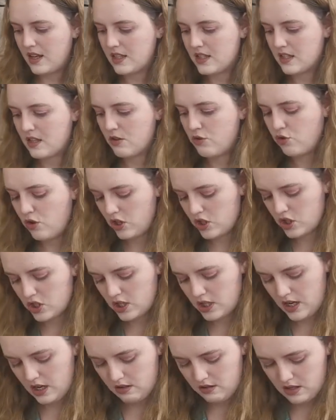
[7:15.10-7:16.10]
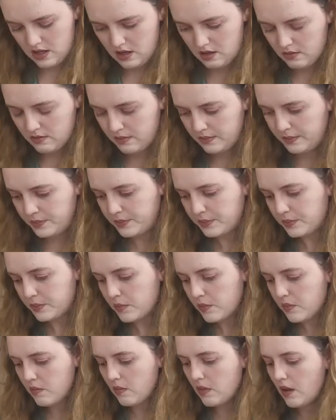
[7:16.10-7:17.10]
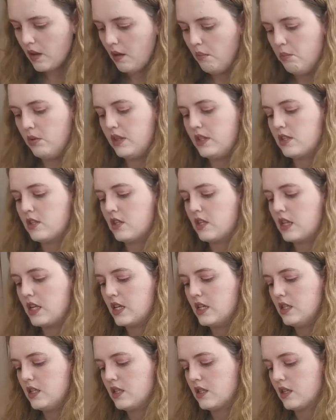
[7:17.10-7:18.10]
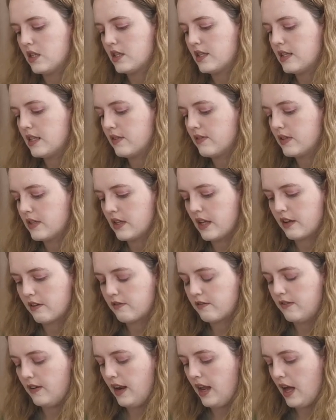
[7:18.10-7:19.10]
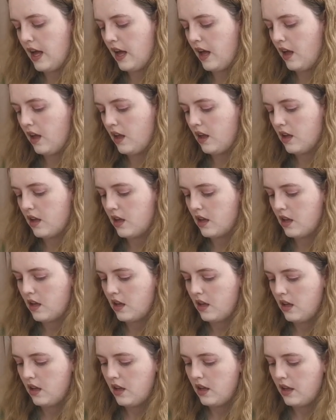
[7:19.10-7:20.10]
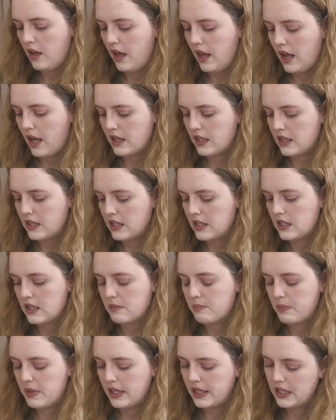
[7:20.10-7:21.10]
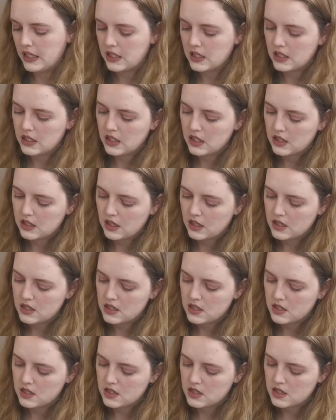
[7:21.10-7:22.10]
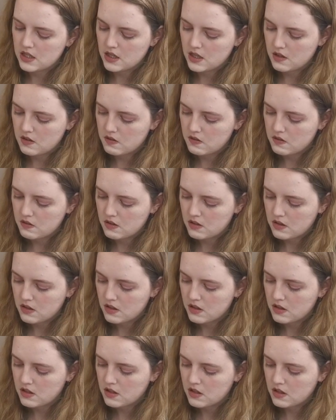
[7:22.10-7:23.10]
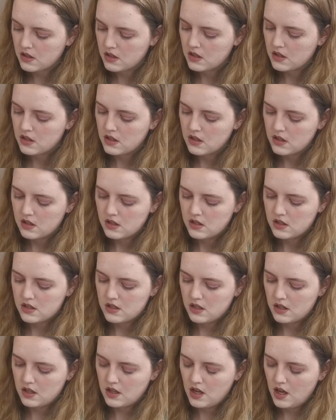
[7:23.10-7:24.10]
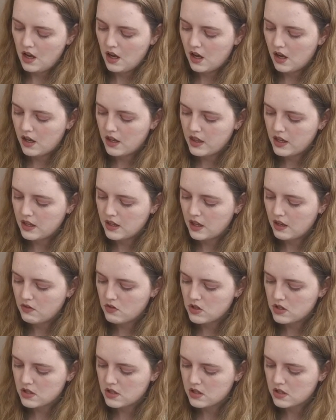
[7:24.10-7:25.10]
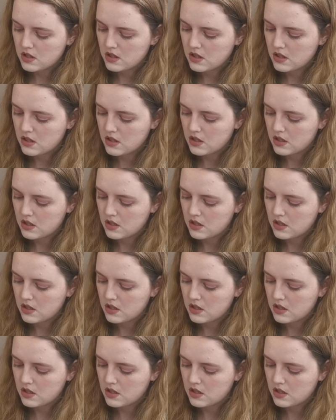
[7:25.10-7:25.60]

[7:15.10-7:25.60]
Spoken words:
and it's crushed down now, but so the inside sleeve is like flat, and then this is bigger than the inside sleeve. So yeah, I think they've just